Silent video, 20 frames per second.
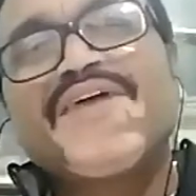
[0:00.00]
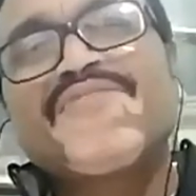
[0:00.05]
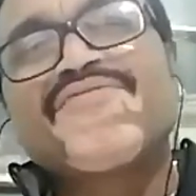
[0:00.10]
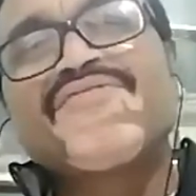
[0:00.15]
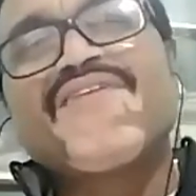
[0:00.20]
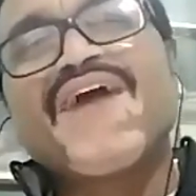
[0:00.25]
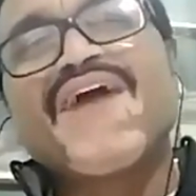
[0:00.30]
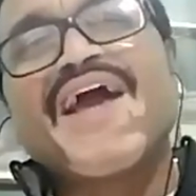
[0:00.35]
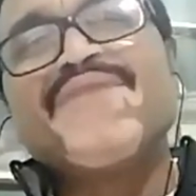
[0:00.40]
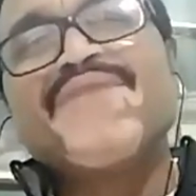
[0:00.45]
have
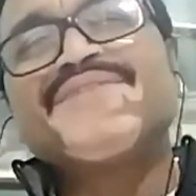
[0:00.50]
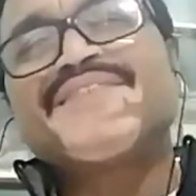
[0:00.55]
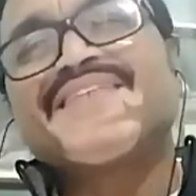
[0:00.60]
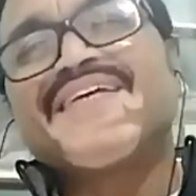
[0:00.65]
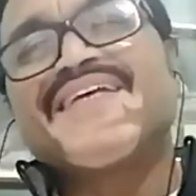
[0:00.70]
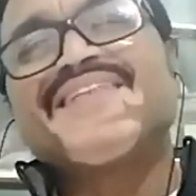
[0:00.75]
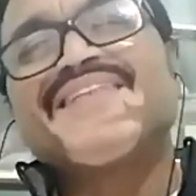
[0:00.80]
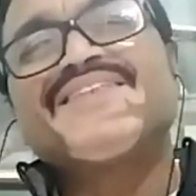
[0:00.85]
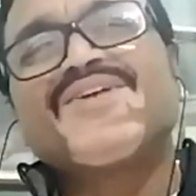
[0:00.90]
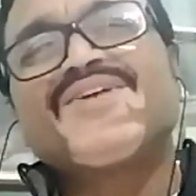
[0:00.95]
5
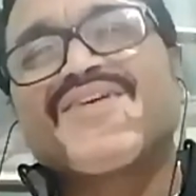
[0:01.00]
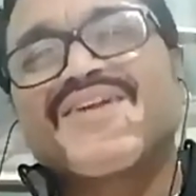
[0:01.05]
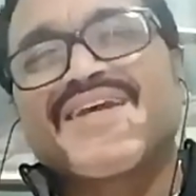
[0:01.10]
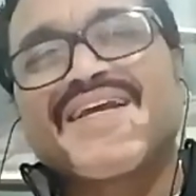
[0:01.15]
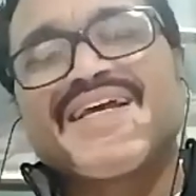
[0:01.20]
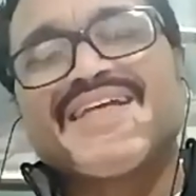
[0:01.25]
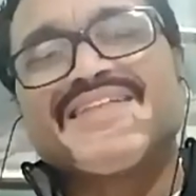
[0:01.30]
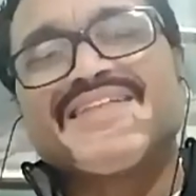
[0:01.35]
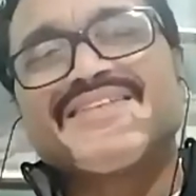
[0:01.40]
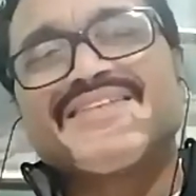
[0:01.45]
sense
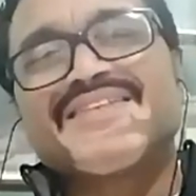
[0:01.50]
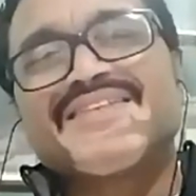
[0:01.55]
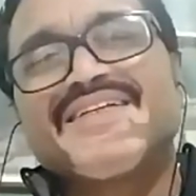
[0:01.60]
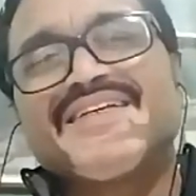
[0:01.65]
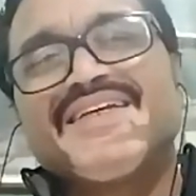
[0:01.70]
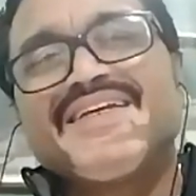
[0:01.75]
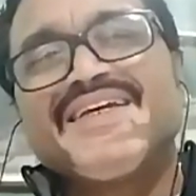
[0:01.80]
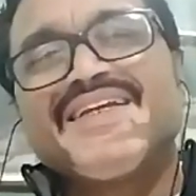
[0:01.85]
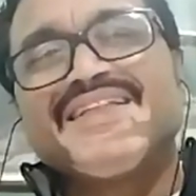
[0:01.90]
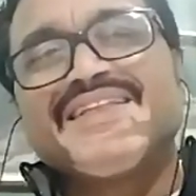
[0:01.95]
organs.
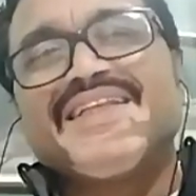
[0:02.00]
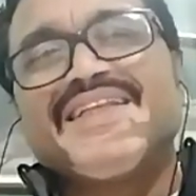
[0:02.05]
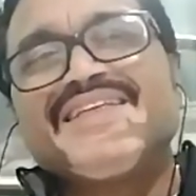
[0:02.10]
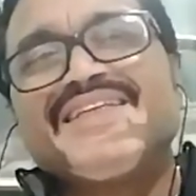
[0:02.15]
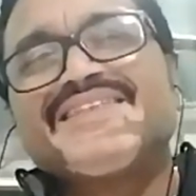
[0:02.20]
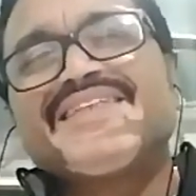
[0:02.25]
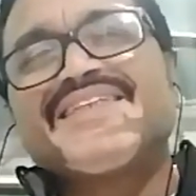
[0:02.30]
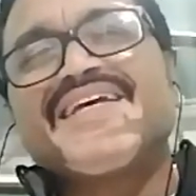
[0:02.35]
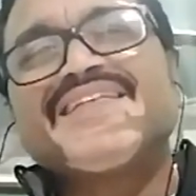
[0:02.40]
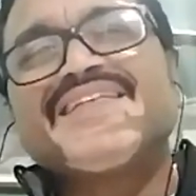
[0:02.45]

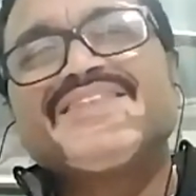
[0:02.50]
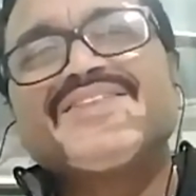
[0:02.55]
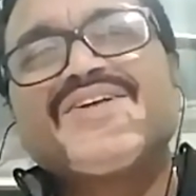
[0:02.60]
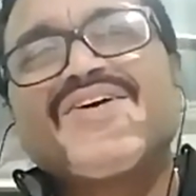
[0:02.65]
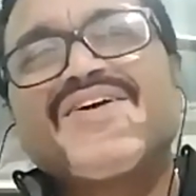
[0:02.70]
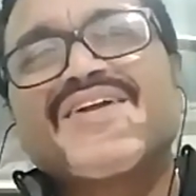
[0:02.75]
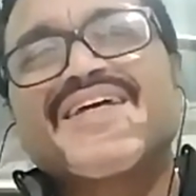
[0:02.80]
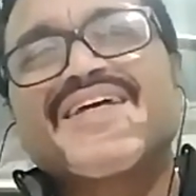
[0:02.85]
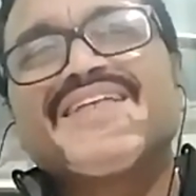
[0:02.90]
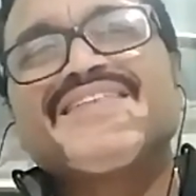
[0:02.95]
These sense
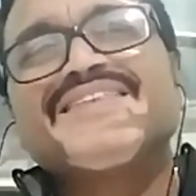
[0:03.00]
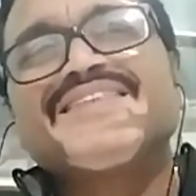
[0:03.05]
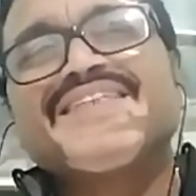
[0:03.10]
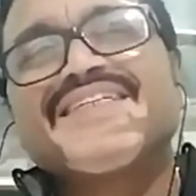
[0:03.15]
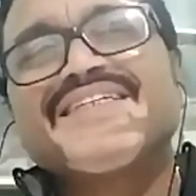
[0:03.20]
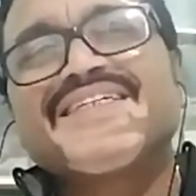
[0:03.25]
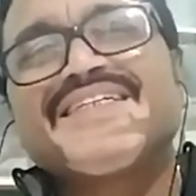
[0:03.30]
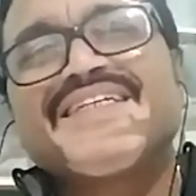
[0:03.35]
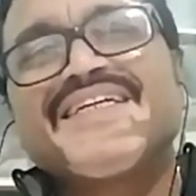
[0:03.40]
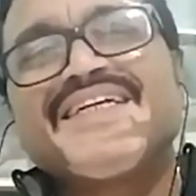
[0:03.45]
organs
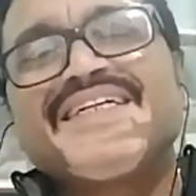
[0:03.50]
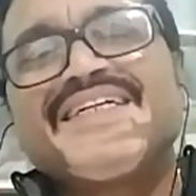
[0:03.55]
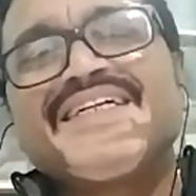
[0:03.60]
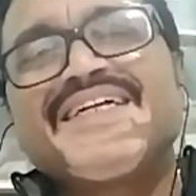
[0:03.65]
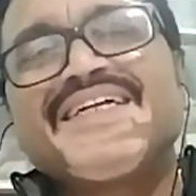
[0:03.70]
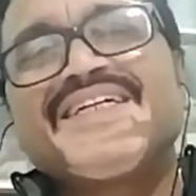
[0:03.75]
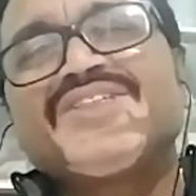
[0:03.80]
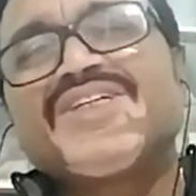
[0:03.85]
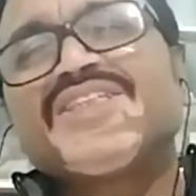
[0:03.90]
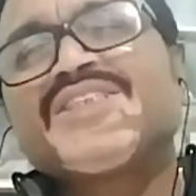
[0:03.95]
are
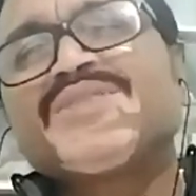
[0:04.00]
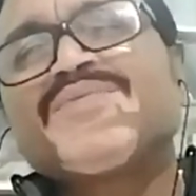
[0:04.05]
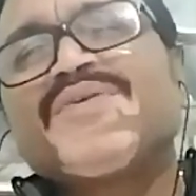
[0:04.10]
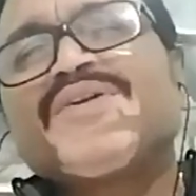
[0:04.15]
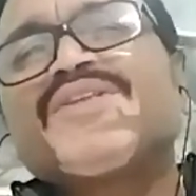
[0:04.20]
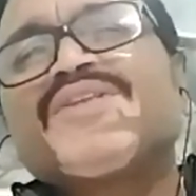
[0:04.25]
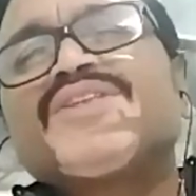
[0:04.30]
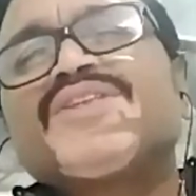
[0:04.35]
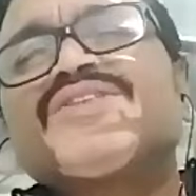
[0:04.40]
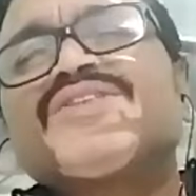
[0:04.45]
created just
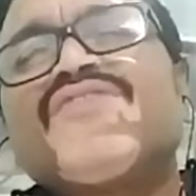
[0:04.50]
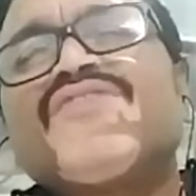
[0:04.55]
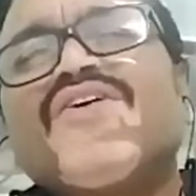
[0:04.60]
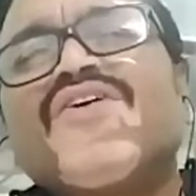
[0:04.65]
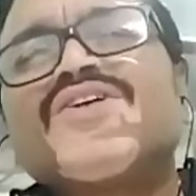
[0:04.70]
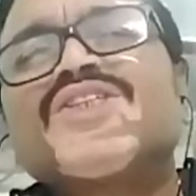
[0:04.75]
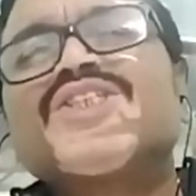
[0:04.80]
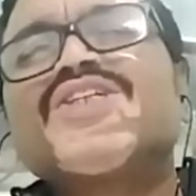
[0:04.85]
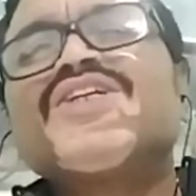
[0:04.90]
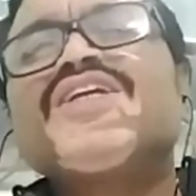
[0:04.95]
for the
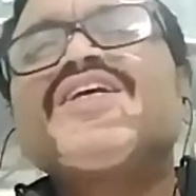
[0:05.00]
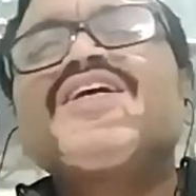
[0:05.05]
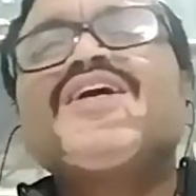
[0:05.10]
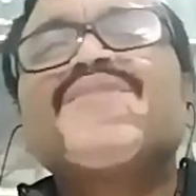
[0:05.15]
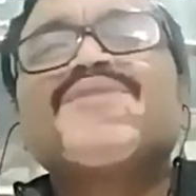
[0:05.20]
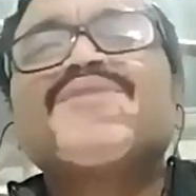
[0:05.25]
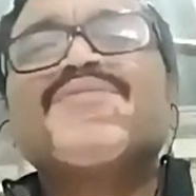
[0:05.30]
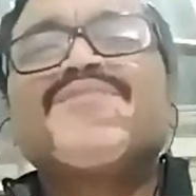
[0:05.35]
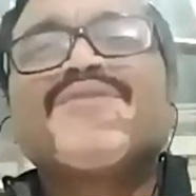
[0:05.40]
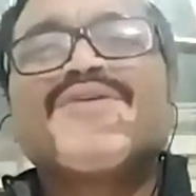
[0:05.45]
functioning
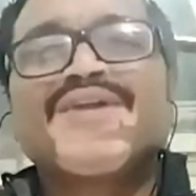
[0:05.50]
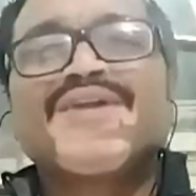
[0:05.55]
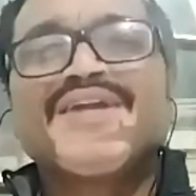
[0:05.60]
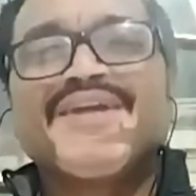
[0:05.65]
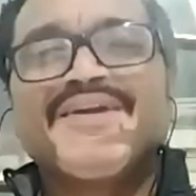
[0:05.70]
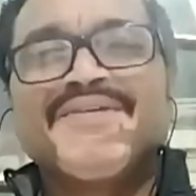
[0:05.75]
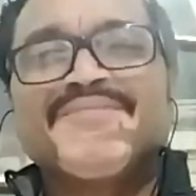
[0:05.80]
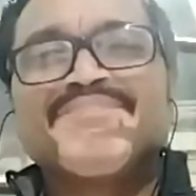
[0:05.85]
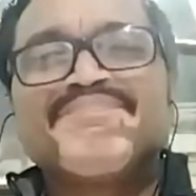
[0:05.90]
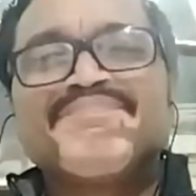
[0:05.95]
of the
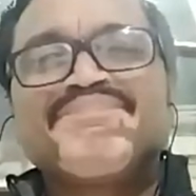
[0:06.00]
body.